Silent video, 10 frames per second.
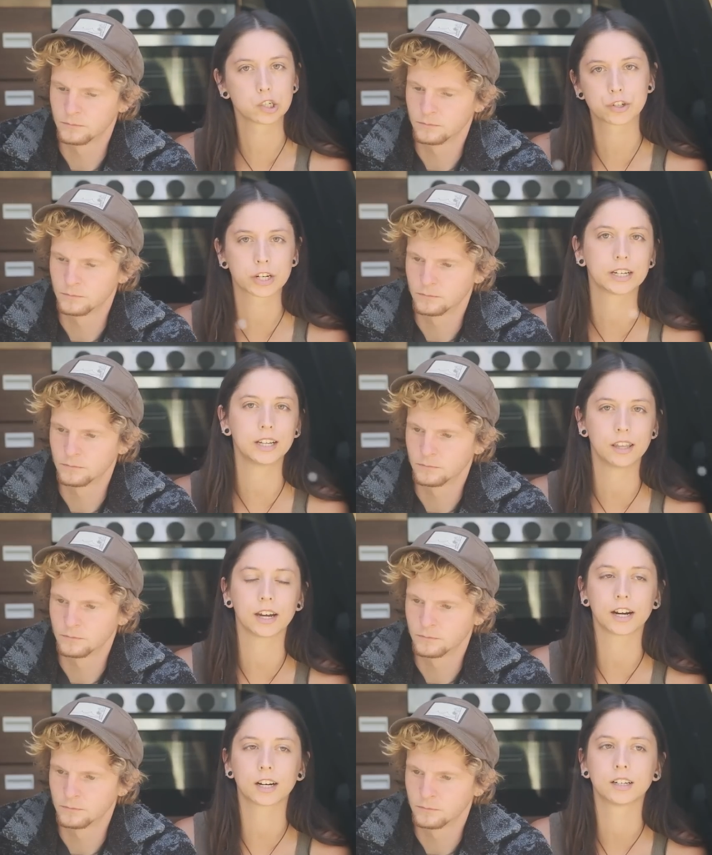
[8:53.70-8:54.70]
Speaker 1: a little tricky
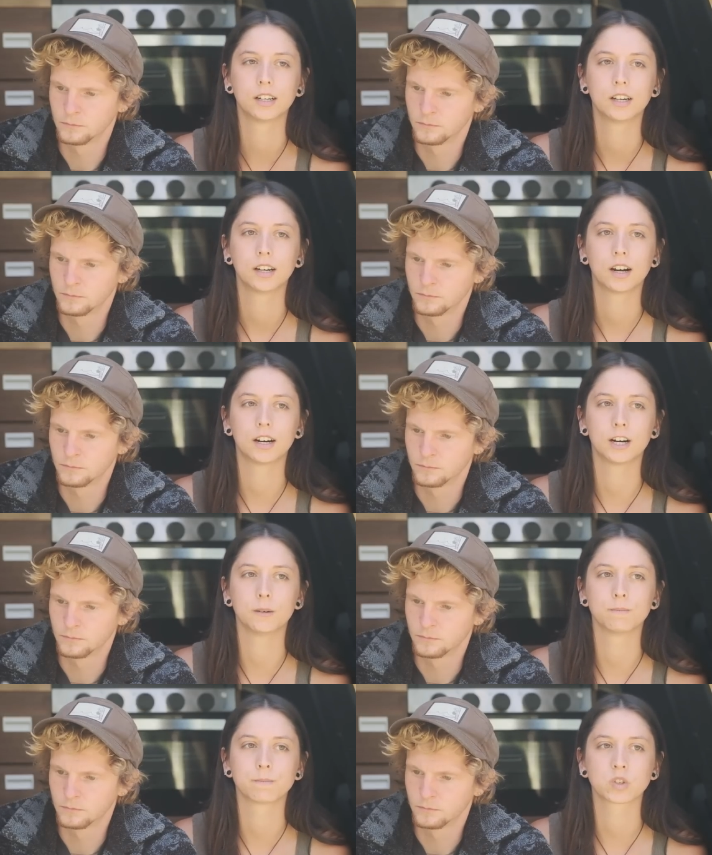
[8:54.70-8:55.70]
there.
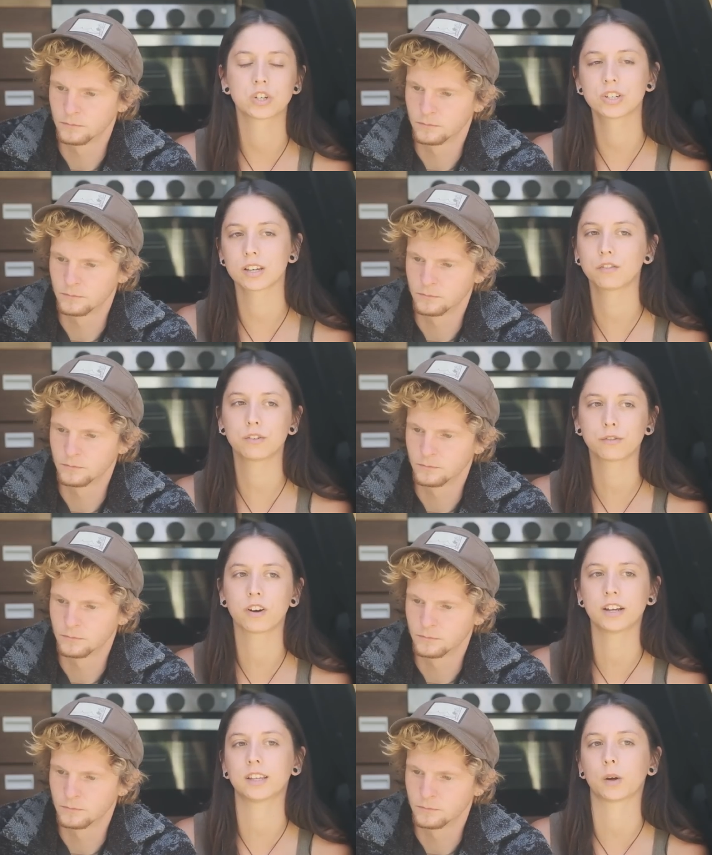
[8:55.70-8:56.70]
Um, so you just have to
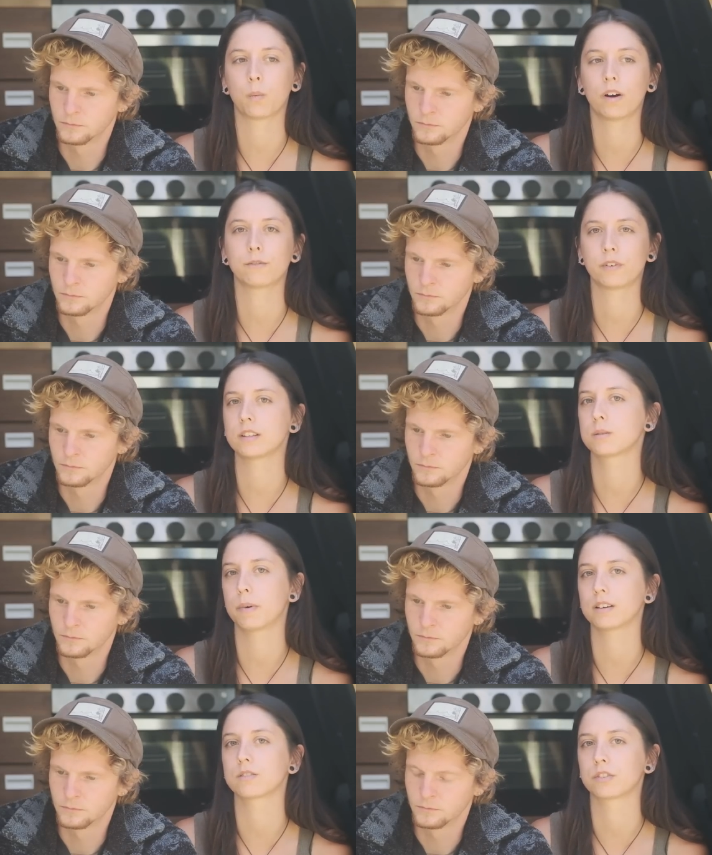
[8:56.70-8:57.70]
find like what fits
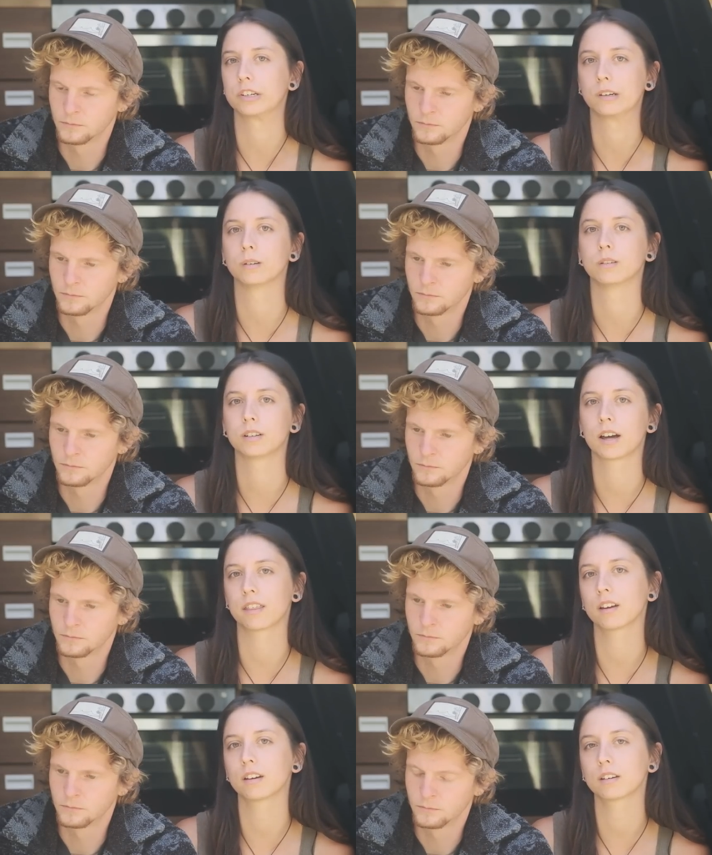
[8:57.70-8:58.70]
best for you, I
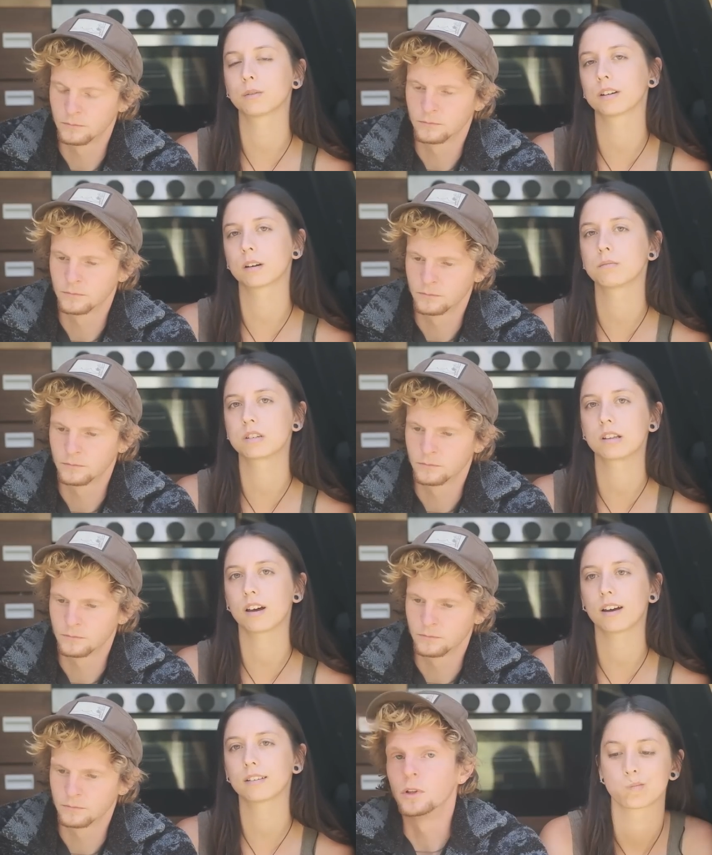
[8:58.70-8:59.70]
think, when it comes to
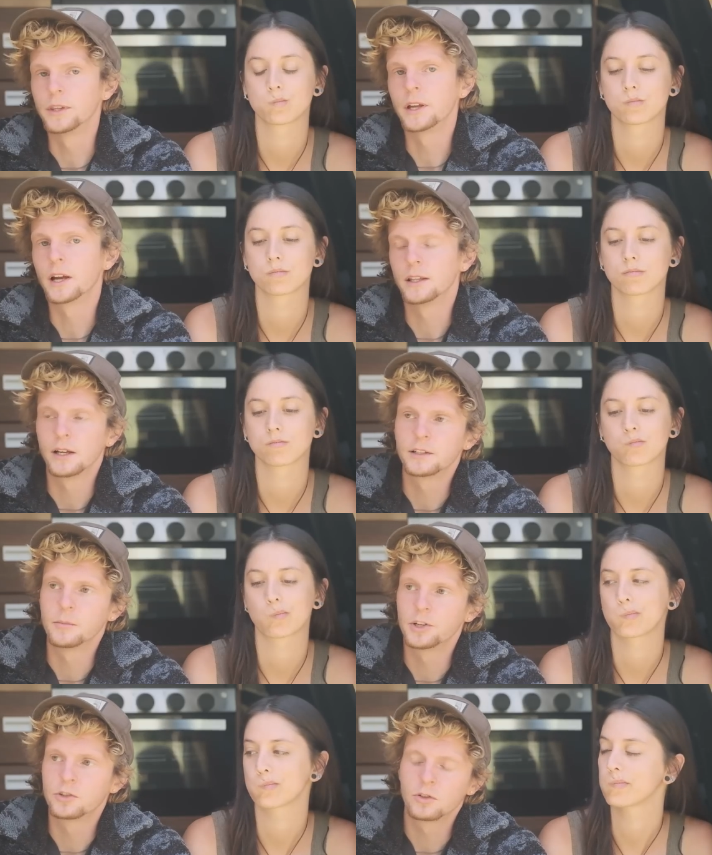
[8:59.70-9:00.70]
that.
Speaker 2: One thing I'd like to
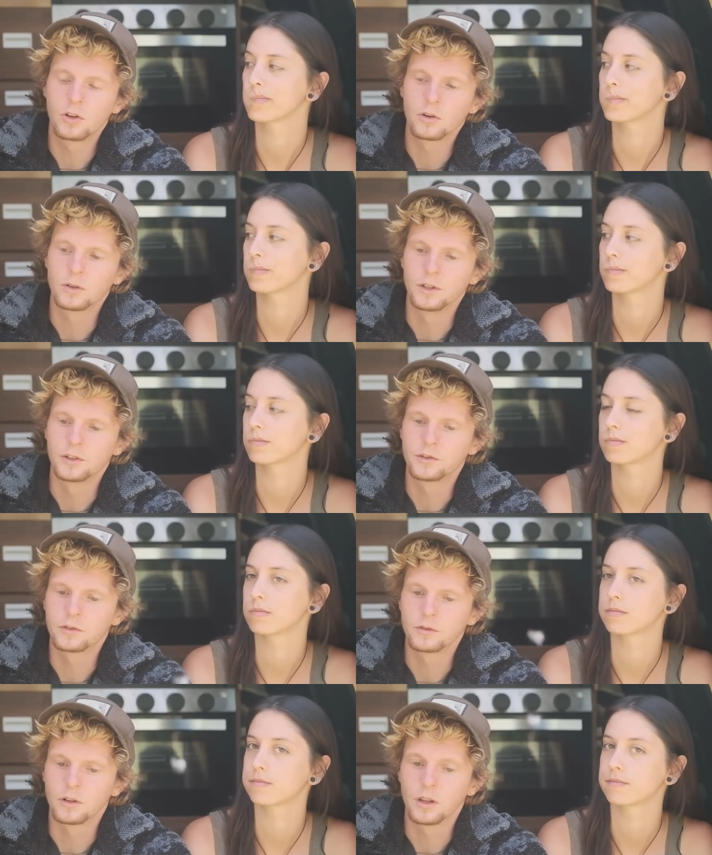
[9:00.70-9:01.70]
mention though
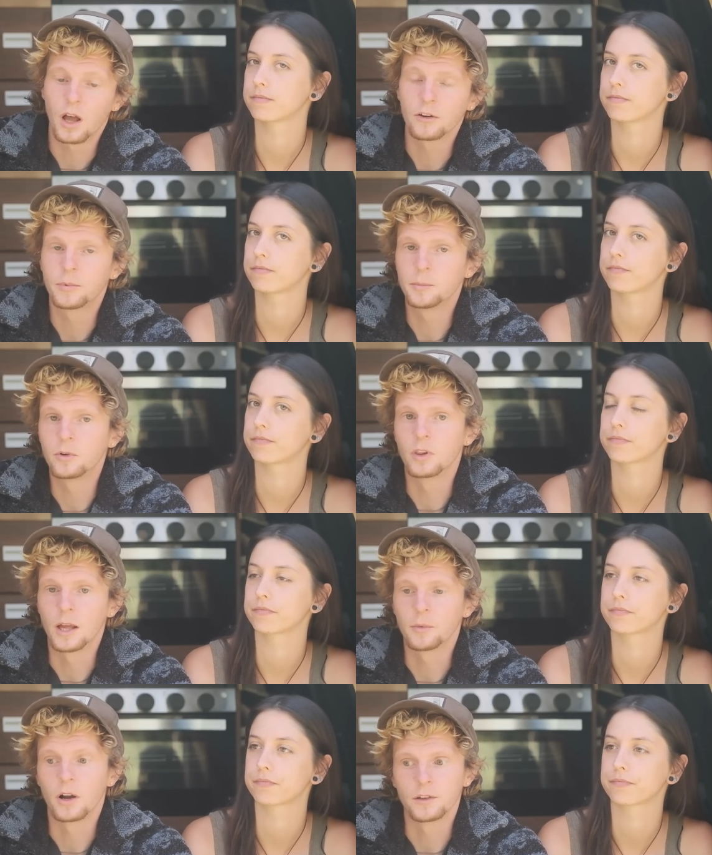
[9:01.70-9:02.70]
is a lot of people
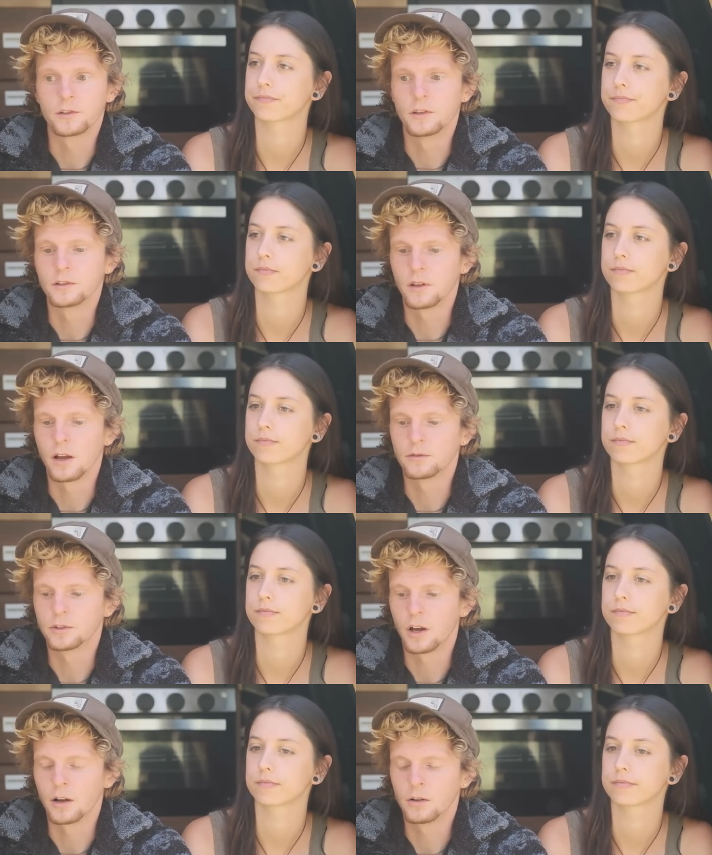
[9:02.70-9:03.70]
glamorize this
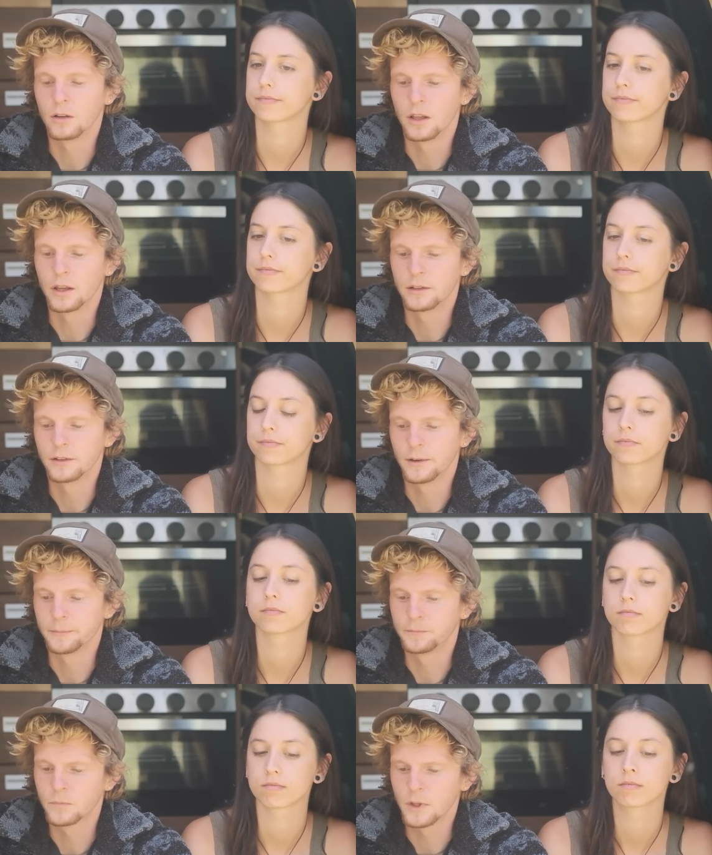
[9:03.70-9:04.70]
lifestyle, and
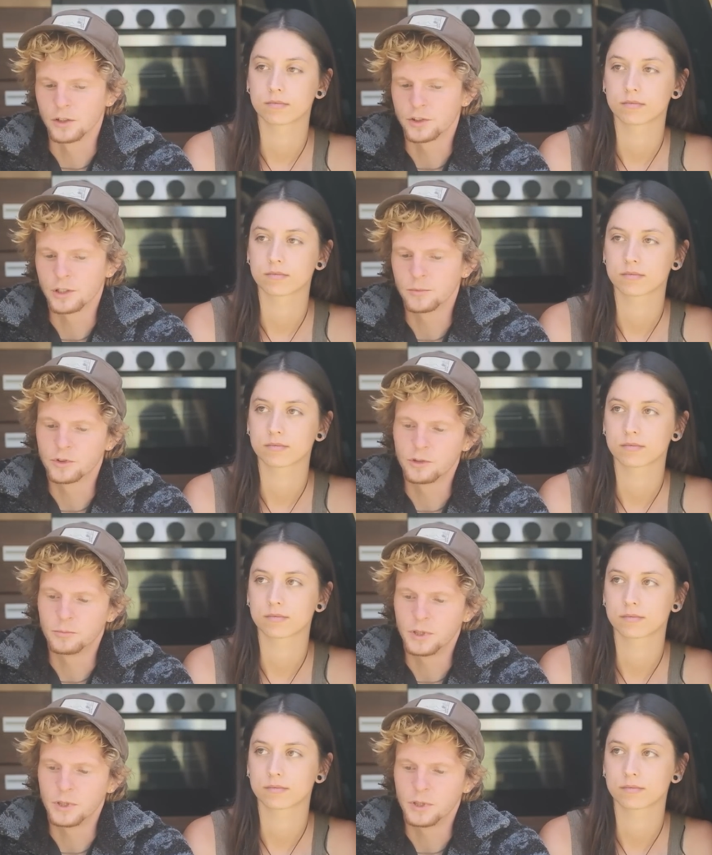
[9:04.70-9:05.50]
um, there seems to